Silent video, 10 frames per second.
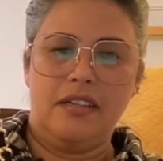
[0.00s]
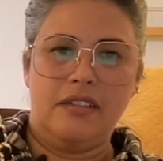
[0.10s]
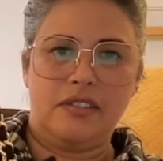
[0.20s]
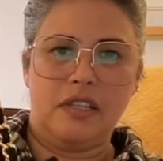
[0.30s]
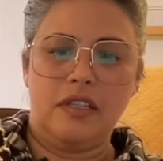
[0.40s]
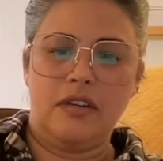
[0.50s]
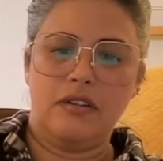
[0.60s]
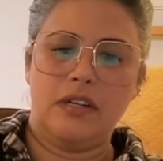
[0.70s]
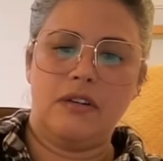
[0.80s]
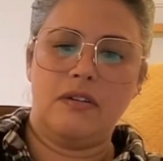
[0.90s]
Here's the
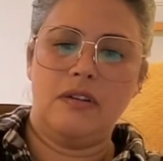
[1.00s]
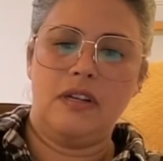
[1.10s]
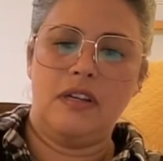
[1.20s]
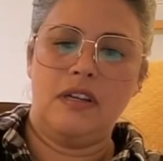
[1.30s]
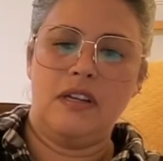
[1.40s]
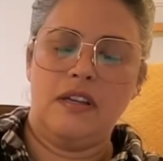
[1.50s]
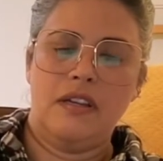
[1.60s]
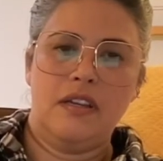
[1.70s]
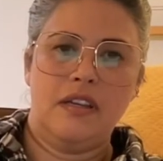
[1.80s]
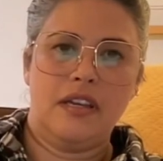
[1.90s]
logo,
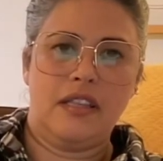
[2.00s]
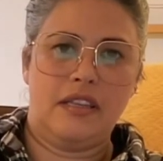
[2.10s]
and